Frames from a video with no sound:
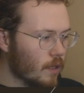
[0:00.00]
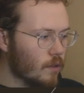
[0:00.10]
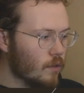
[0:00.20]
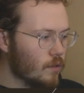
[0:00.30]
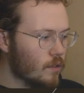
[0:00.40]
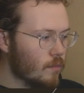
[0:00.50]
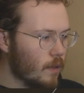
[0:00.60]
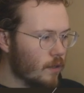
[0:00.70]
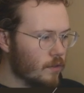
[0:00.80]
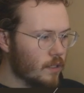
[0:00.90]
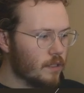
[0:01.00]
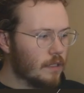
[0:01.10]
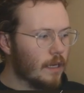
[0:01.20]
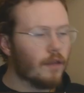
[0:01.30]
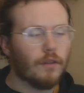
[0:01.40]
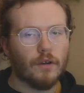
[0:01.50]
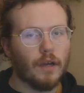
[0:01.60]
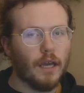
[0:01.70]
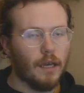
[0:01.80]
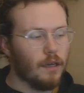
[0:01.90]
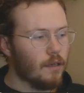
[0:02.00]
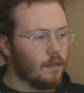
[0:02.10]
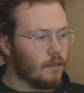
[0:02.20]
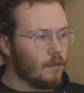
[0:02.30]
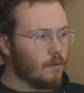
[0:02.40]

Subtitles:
those matrices together and